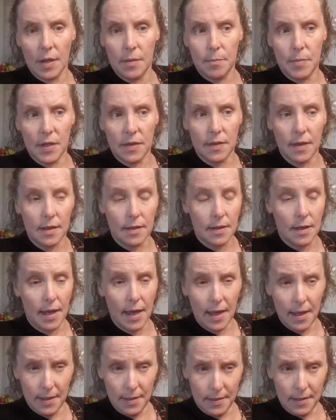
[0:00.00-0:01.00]
But the
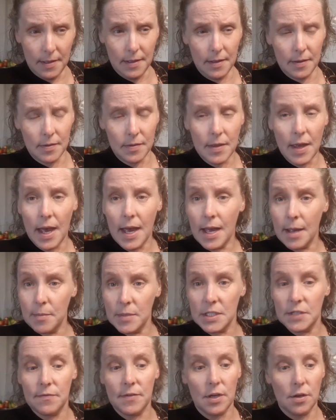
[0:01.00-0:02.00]
the
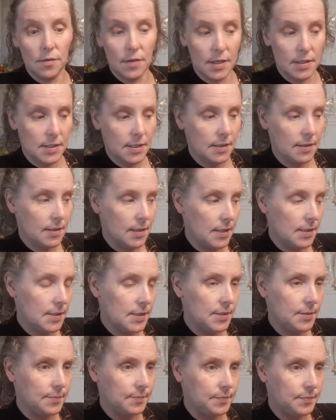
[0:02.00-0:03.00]
atmosphere that's in
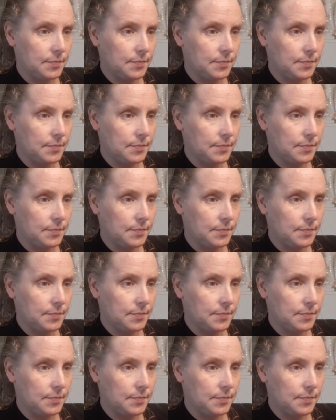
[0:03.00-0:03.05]
this,